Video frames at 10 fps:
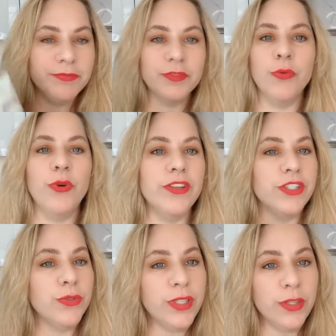whether it's
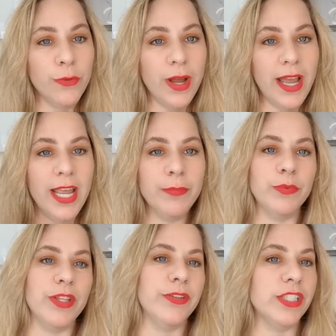with a wipe, whether
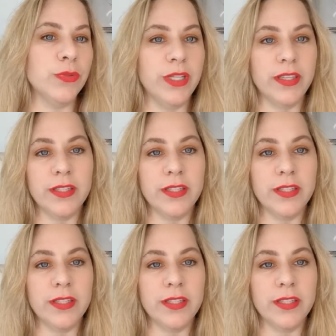it's with